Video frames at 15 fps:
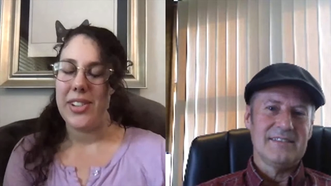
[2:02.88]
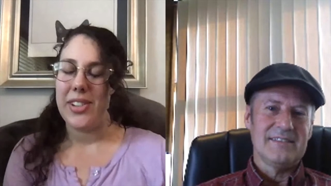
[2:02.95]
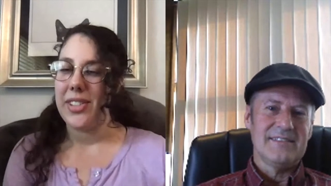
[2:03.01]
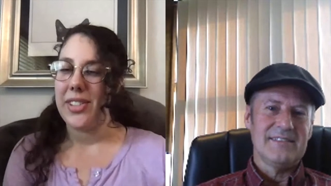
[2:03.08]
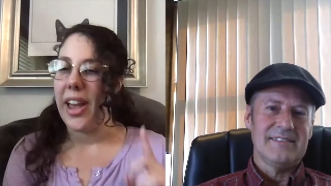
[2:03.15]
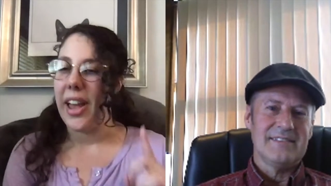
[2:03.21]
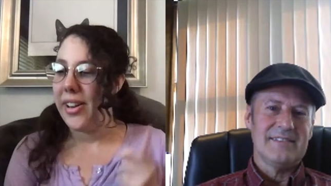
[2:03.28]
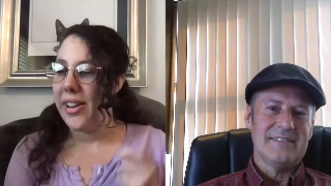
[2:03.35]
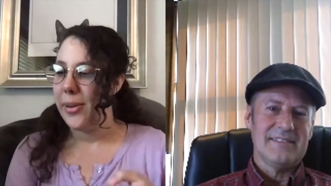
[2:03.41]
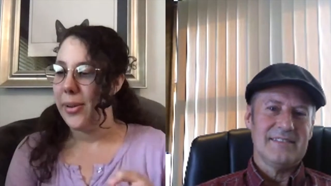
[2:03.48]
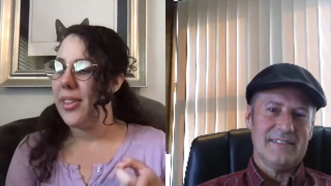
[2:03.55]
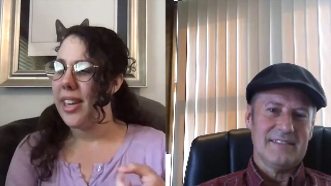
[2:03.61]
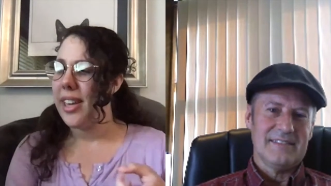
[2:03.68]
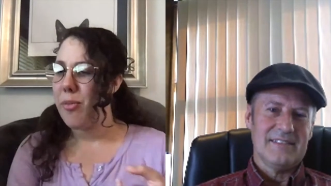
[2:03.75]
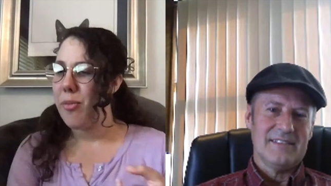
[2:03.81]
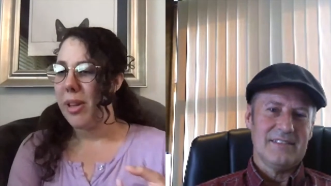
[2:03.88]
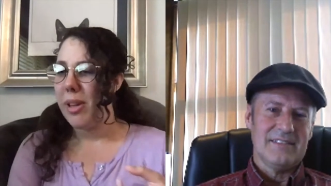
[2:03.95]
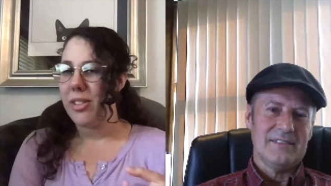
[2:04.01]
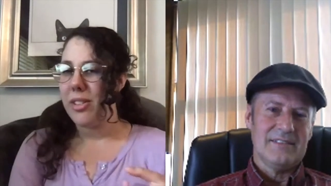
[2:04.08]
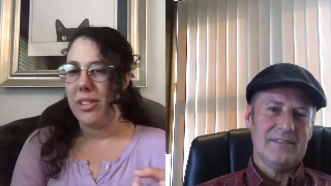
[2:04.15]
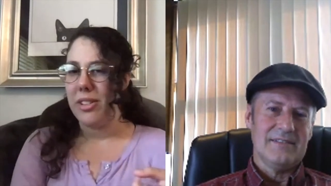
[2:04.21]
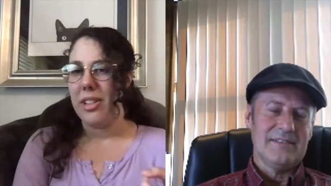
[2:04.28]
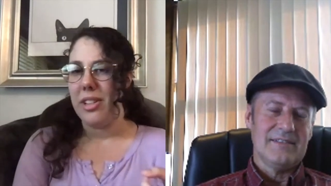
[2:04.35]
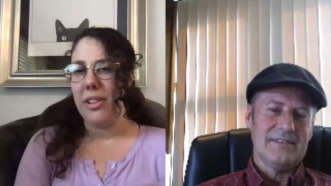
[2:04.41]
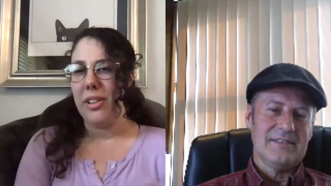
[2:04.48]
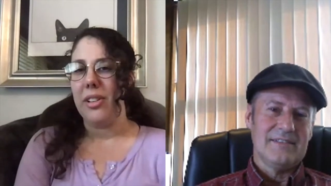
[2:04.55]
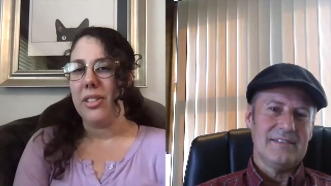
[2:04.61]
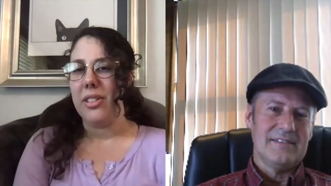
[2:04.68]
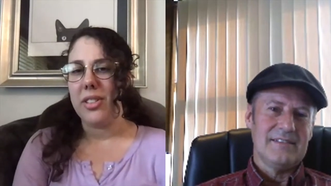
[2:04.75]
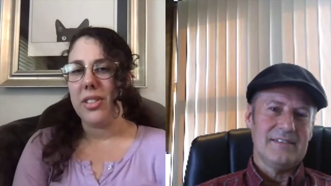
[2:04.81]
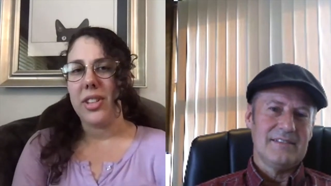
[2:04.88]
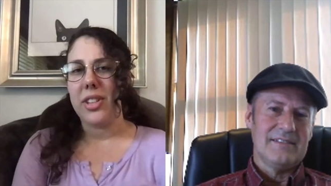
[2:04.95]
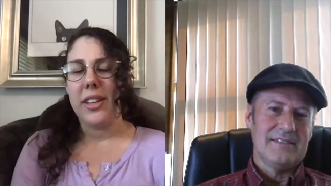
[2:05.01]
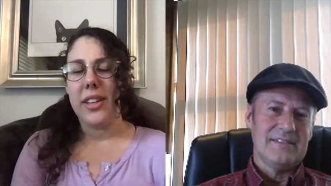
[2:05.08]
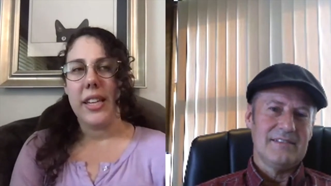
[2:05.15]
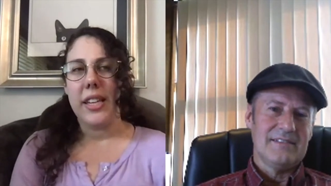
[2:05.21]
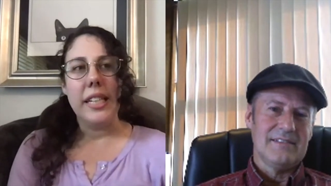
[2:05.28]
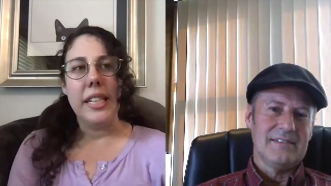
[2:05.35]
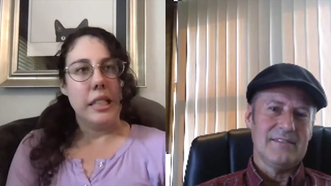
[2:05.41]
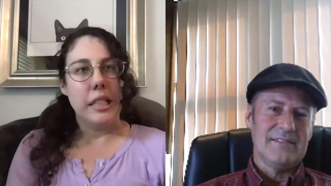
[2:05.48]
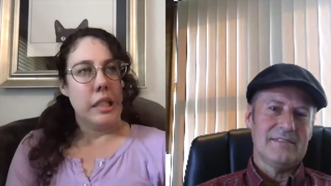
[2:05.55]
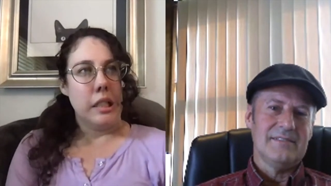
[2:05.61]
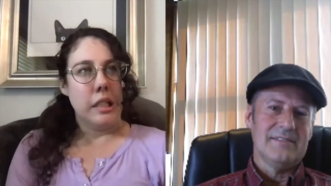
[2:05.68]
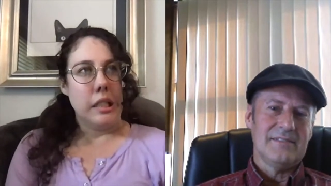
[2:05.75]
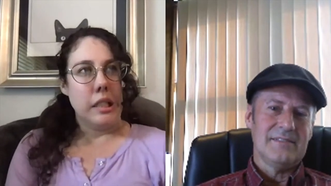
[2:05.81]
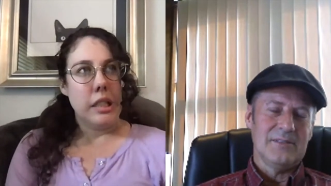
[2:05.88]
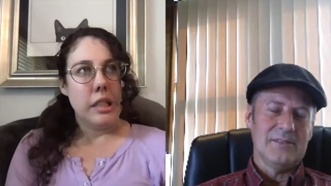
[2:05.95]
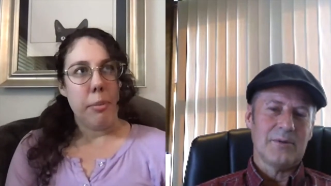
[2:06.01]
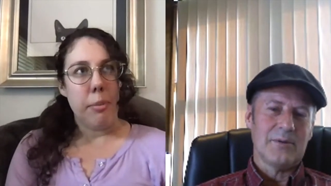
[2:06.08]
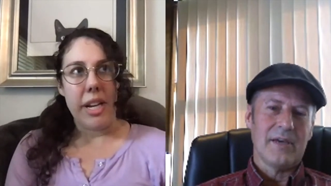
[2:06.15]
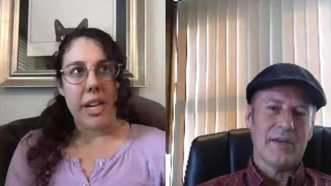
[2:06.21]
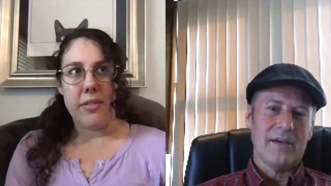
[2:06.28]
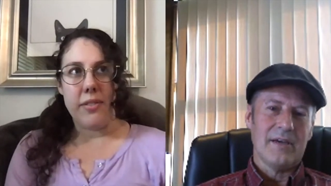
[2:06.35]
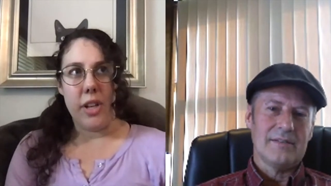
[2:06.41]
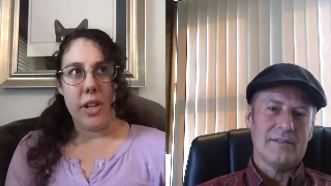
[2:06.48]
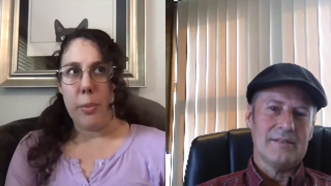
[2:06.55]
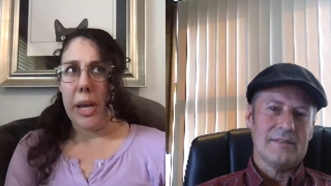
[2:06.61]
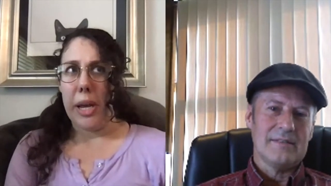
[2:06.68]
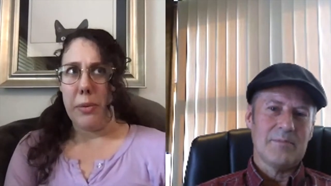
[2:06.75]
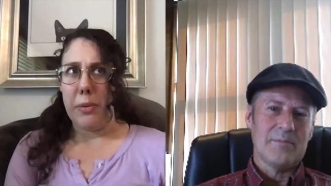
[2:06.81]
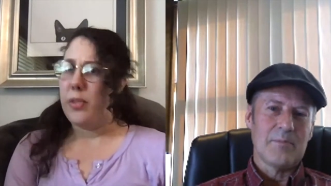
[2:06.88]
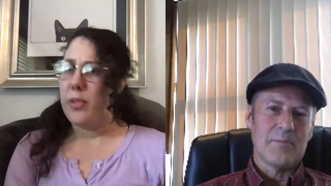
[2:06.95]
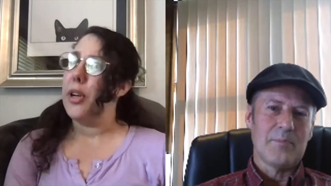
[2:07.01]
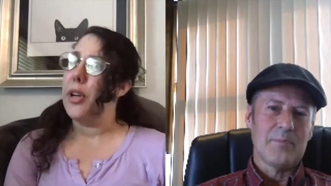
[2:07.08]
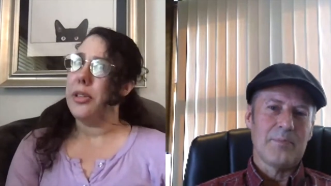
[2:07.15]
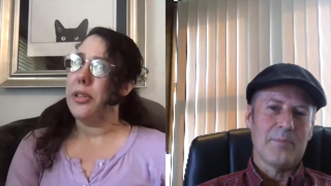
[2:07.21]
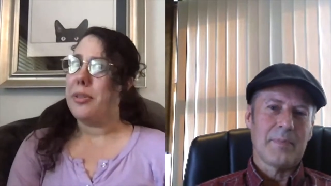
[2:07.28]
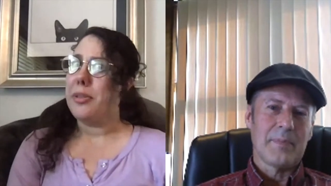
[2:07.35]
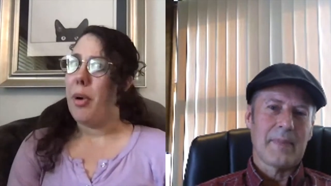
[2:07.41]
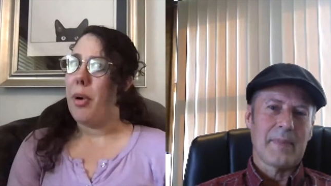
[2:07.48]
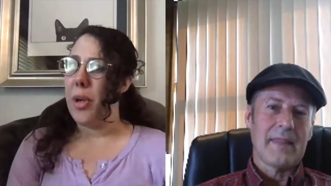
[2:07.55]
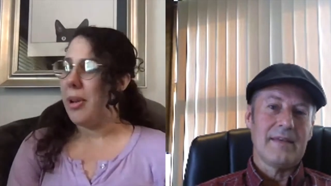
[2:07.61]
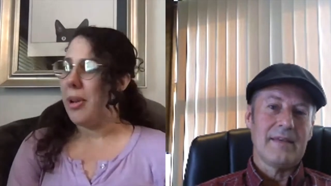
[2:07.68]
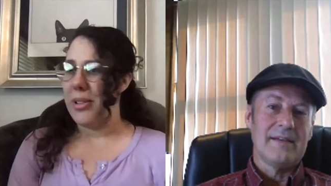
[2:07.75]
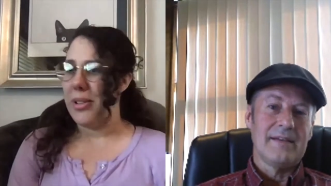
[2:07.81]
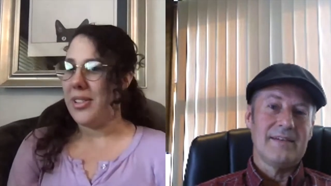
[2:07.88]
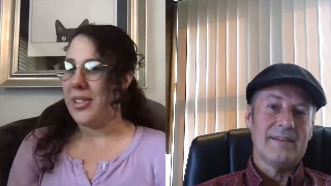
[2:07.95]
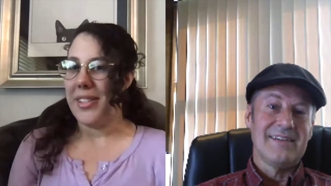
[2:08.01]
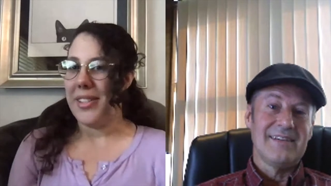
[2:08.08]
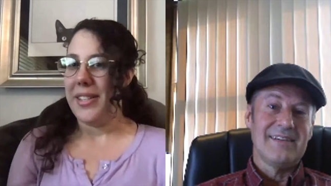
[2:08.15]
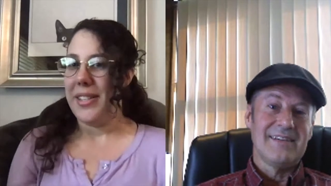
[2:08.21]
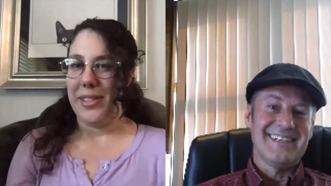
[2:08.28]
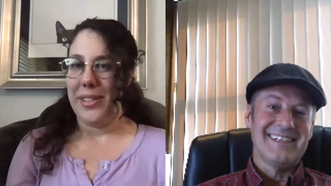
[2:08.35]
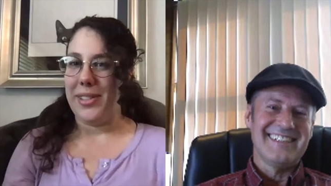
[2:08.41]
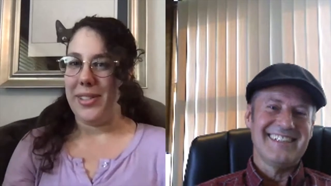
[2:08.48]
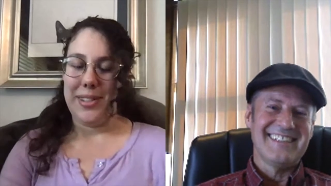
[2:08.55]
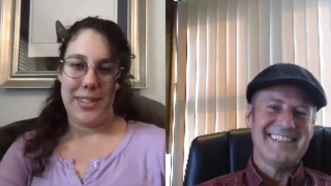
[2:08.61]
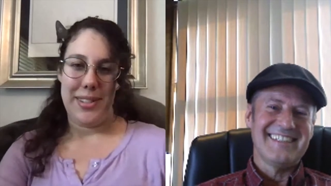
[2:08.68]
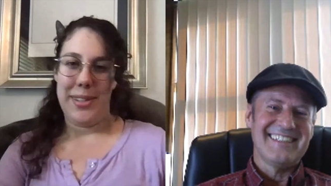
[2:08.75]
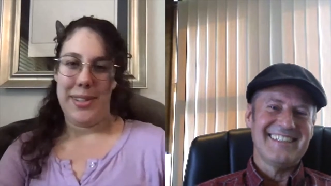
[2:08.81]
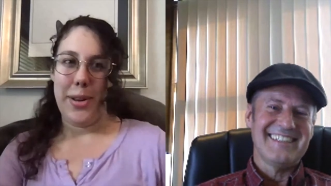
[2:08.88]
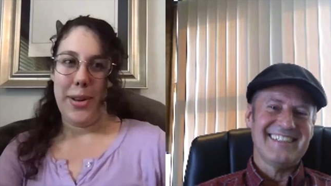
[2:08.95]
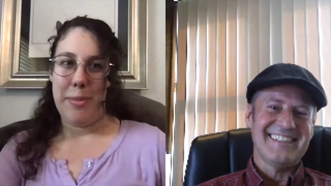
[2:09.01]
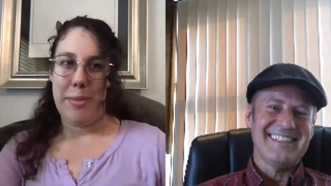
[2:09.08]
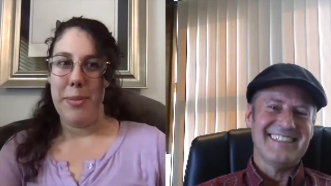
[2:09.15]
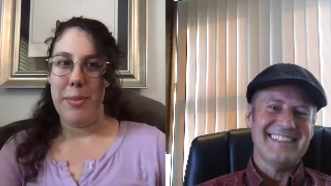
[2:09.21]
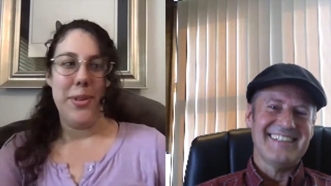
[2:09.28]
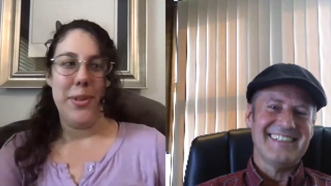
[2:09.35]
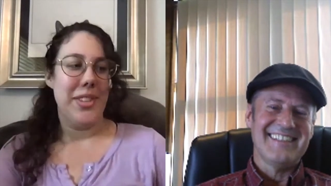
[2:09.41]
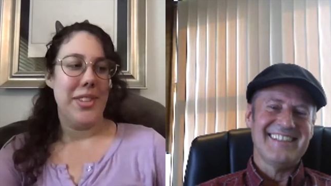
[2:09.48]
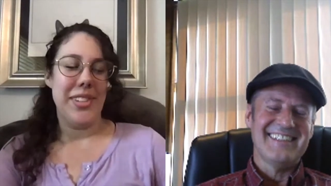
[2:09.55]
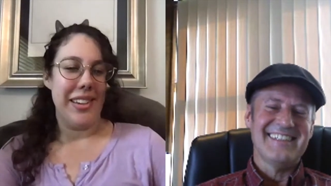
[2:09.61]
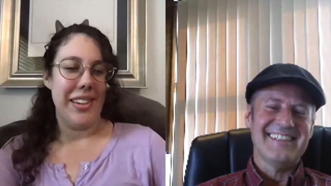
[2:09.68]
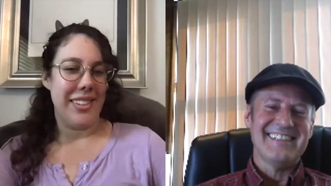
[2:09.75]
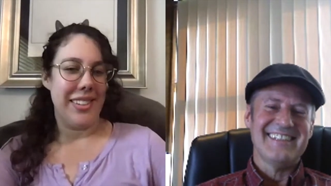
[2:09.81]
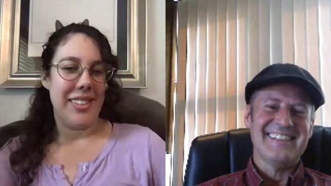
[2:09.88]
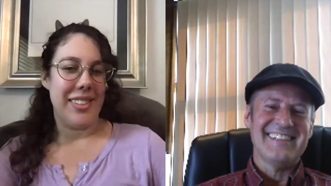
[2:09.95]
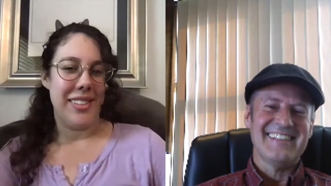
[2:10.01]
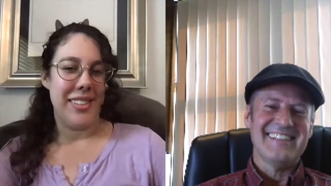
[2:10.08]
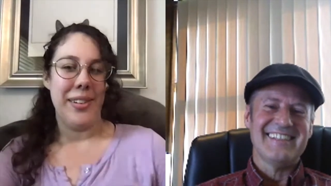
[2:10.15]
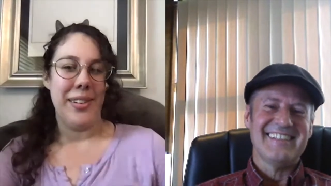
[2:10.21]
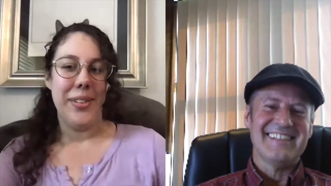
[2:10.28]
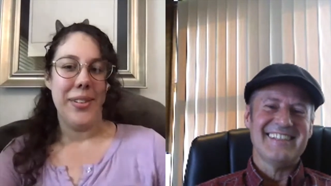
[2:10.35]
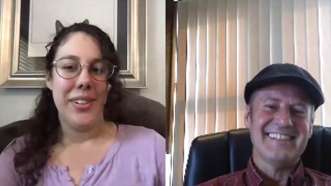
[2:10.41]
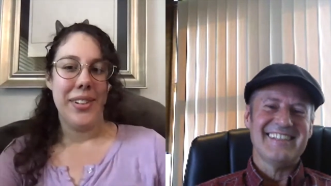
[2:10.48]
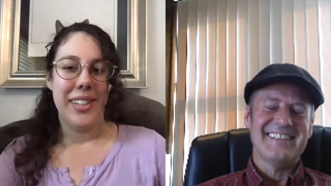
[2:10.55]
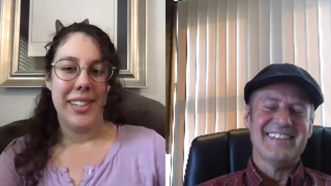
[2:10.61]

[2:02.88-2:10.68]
Speaker 1: I just I don't think I've been to the Tetons. Okay. I might have done when I was very small, but it, it, it's not a memory that sticks. So,